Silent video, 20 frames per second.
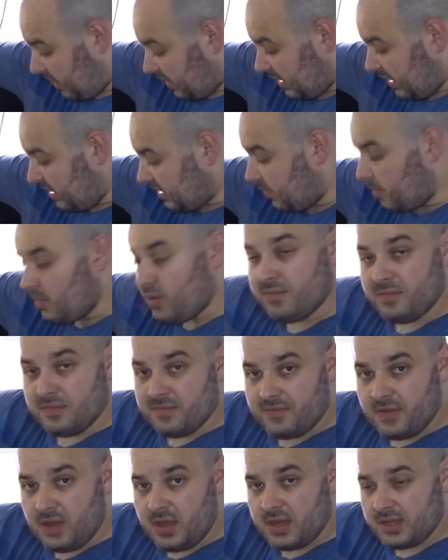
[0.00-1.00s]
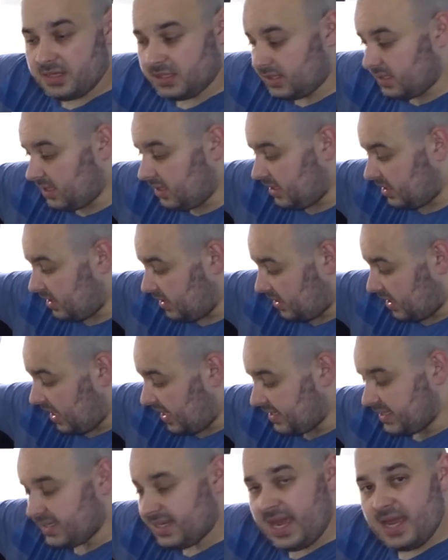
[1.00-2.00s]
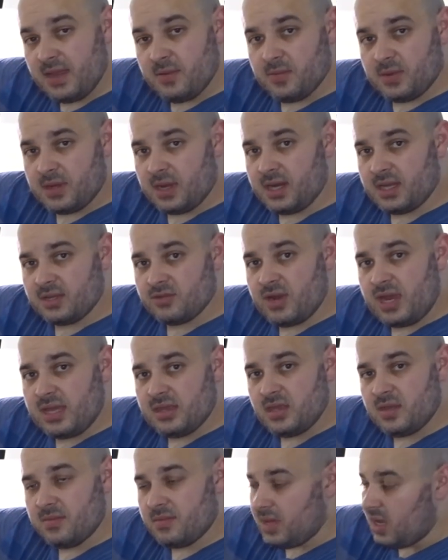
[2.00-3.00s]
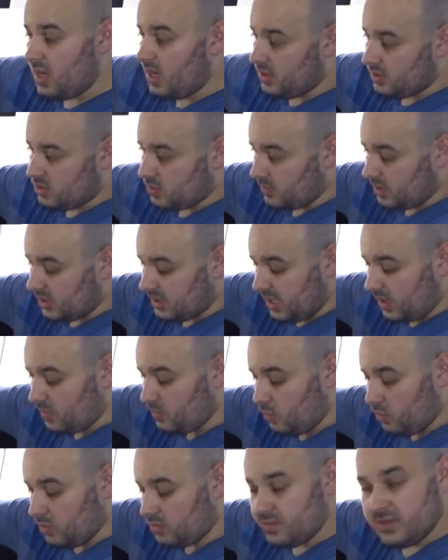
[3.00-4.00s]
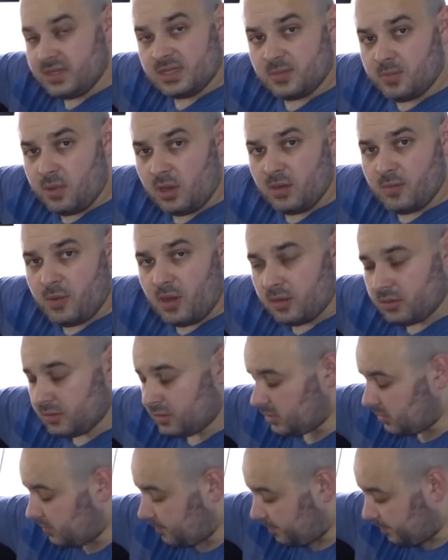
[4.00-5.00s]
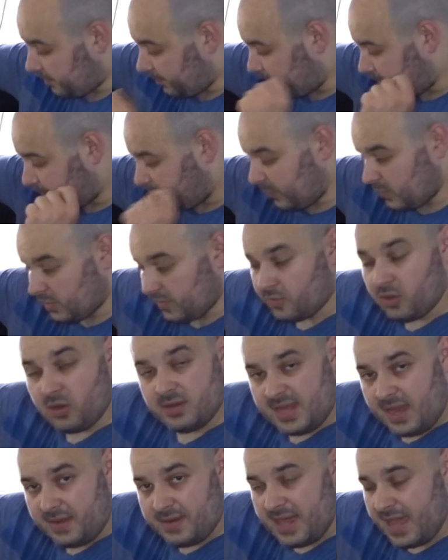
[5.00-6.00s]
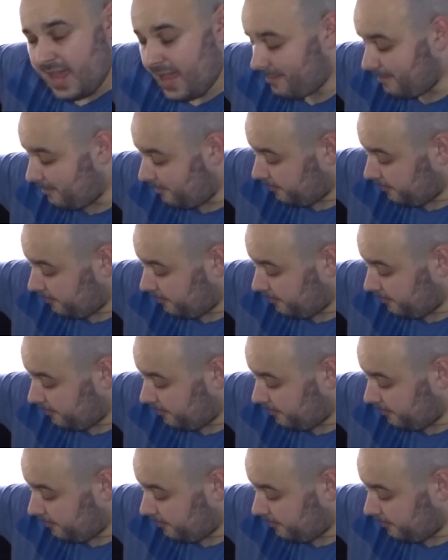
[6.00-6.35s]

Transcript: these are moving first. As I say, we're going to drain them, some of the tank water into the poly box, which I've got down here,